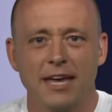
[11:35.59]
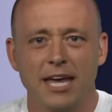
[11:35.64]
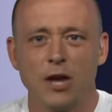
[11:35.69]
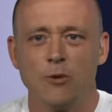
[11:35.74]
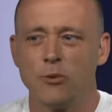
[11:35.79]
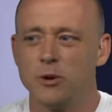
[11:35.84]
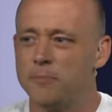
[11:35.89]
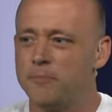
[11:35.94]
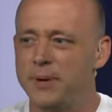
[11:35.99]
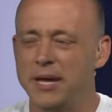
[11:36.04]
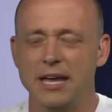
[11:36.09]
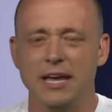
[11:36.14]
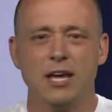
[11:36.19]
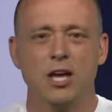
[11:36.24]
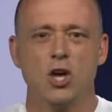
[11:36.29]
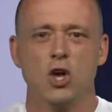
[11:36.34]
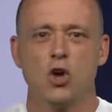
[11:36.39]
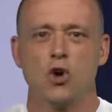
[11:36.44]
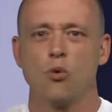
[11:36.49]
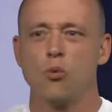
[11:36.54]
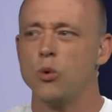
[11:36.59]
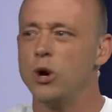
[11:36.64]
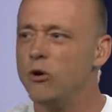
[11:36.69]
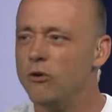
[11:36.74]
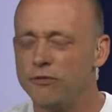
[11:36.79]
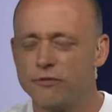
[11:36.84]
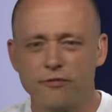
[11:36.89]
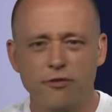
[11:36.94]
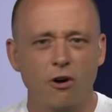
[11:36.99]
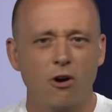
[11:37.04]
It would be
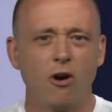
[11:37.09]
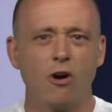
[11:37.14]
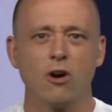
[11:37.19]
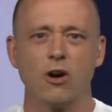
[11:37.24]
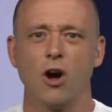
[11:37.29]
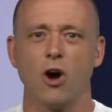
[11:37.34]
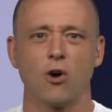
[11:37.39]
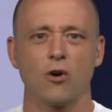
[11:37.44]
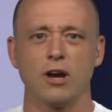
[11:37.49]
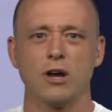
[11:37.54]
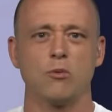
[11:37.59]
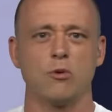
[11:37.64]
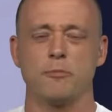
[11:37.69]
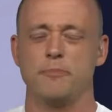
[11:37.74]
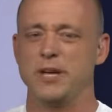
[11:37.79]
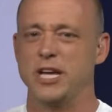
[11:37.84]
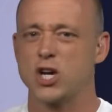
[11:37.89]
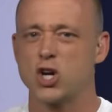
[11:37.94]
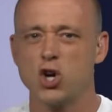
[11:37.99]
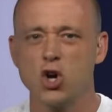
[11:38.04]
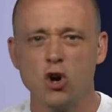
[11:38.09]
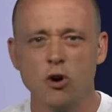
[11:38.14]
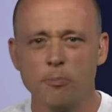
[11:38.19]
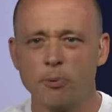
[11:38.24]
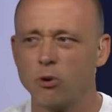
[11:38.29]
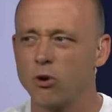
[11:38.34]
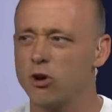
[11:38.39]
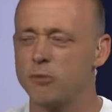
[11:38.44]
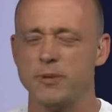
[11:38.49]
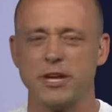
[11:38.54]
Wilt Fong, or it would be
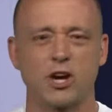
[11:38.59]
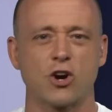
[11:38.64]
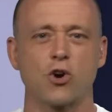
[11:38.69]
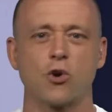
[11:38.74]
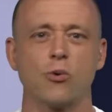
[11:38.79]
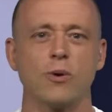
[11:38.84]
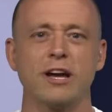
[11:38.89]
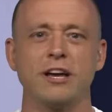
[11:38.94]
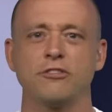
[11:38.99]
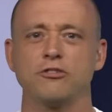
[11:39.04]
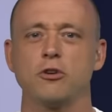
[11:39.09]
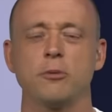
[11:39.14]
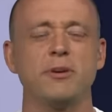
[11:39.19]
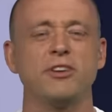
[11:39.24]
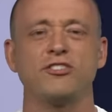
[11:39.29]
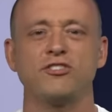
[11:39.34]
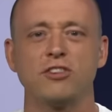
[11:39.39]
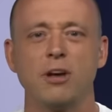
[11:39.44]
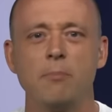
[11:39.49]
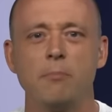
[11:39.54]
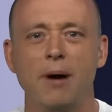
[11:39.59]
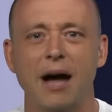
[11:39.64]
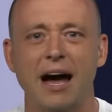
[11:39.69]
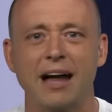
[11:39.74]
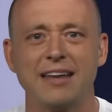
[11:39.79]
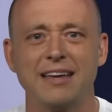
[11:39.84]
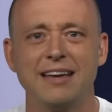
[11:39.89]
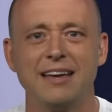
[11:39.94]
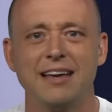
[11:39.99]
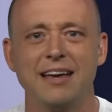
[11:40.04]
Cooper, or it would be Chris, or it would be
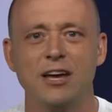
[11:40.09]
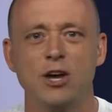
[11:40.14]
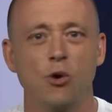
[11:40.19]
somebody